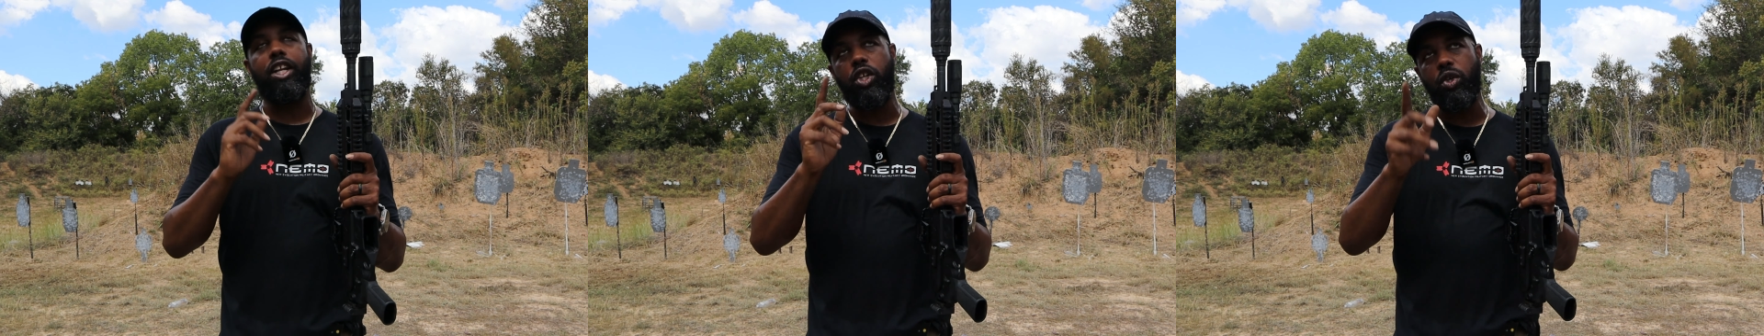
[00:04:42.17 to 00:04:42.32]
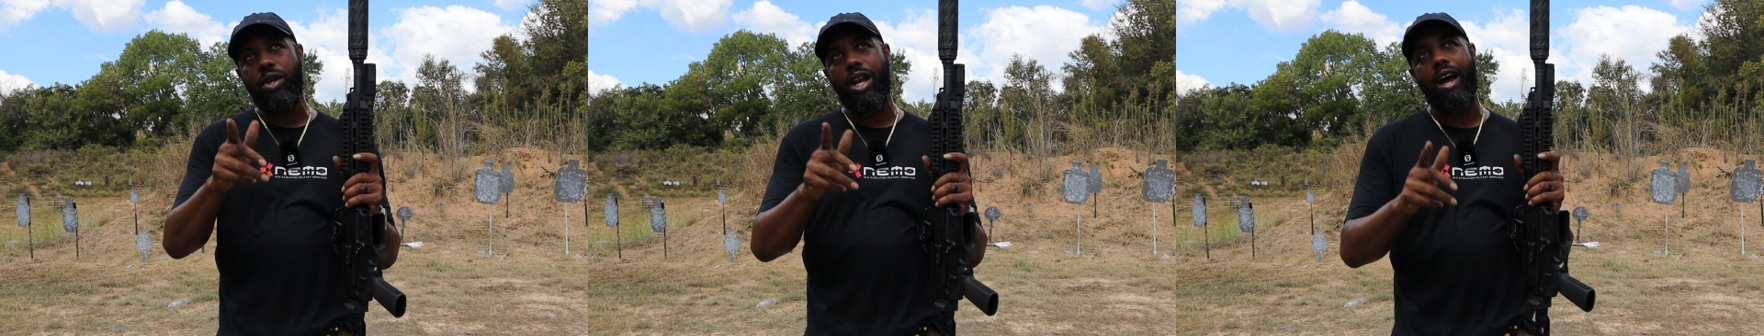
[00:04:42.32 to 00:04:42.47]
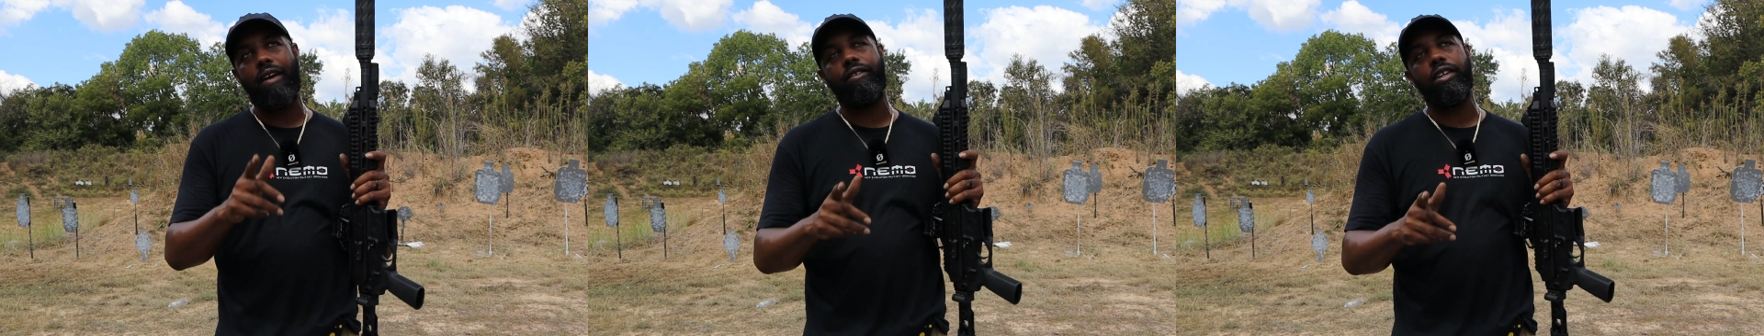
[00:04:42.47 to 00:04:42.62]

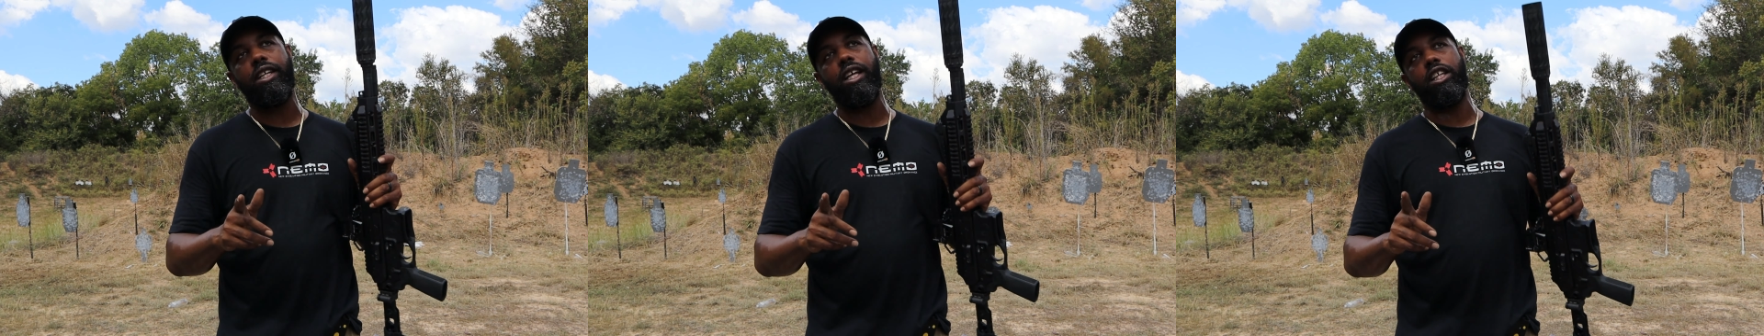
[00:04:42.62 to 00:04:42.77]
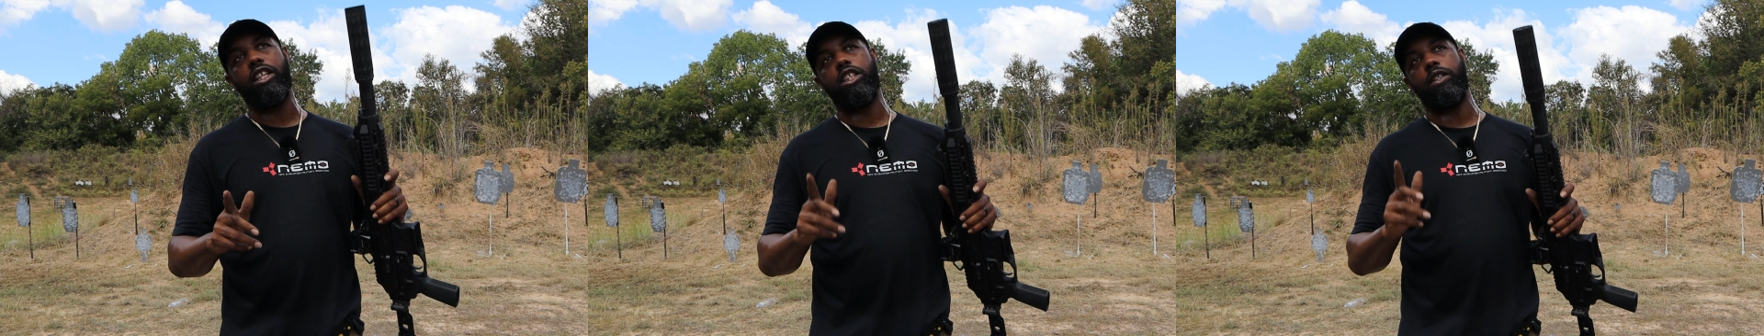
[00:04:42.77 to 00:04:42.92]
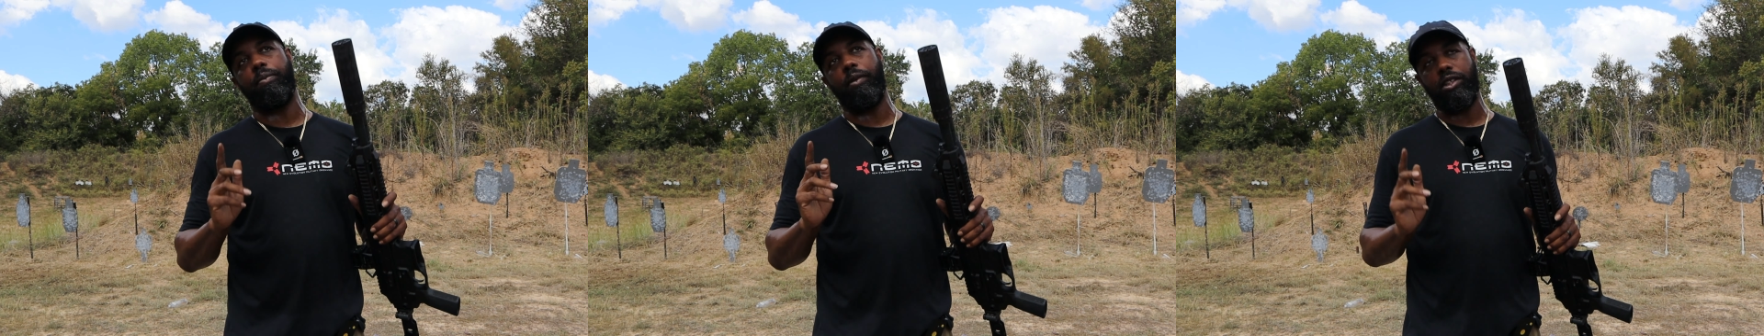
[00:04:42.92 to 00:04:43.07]
do have
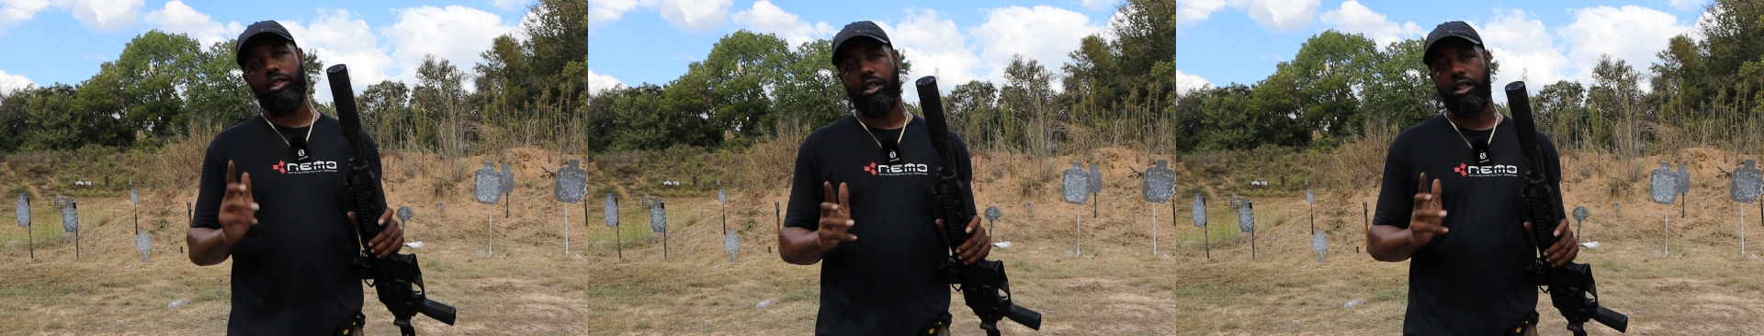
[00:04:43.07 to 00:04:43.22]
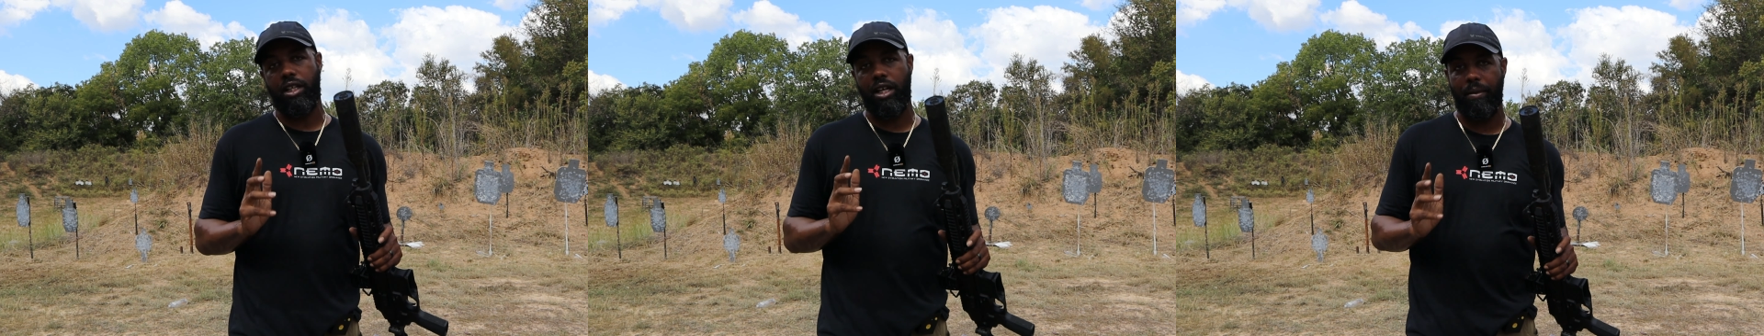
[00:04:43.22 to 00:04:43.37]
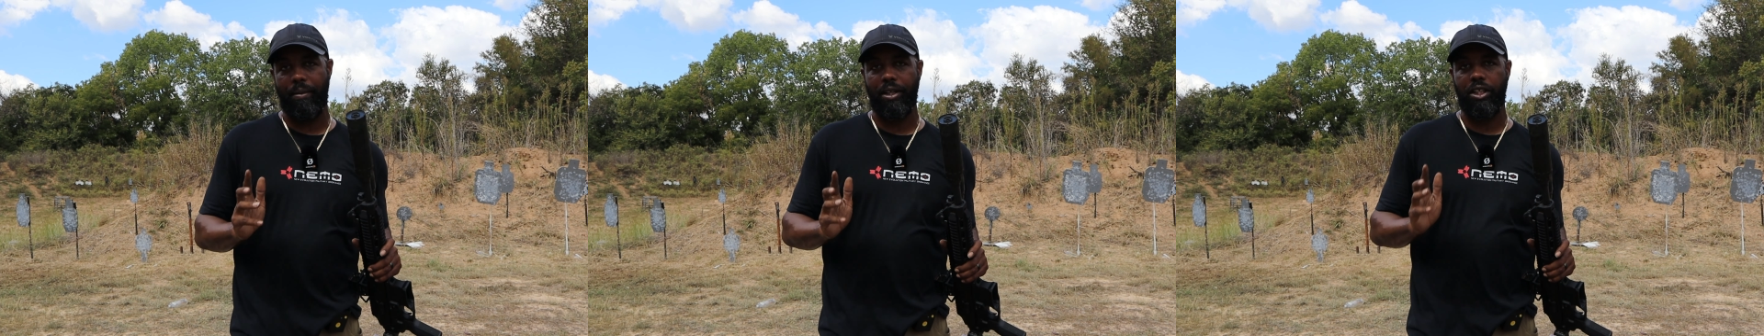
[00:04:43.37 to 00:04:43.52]
another suppressor
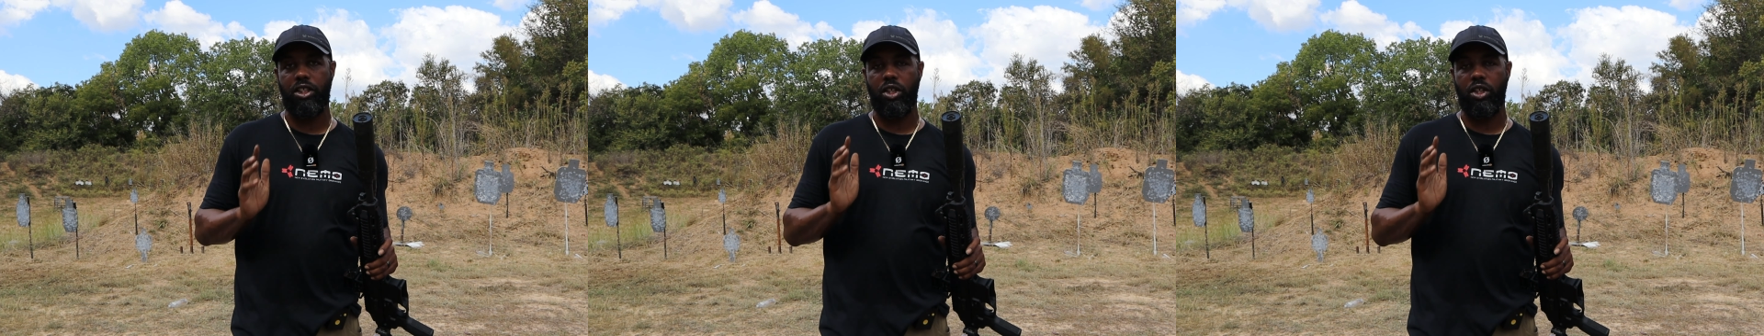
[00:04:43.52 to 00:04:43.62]
coming,